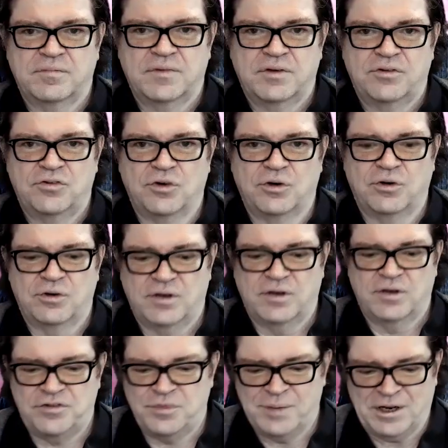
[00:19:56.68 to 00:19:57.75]
So
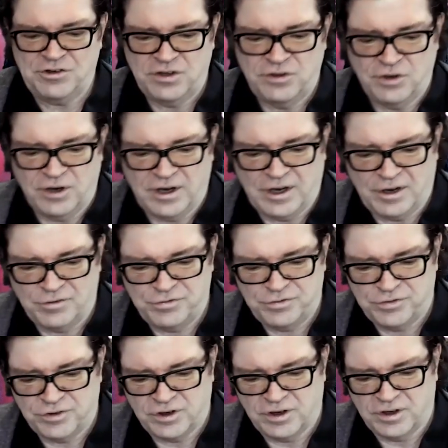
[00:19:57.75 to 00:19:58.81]
let's imagine you
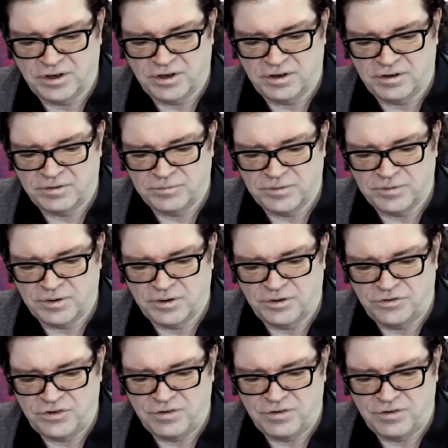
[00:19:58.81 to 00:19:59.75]
have a z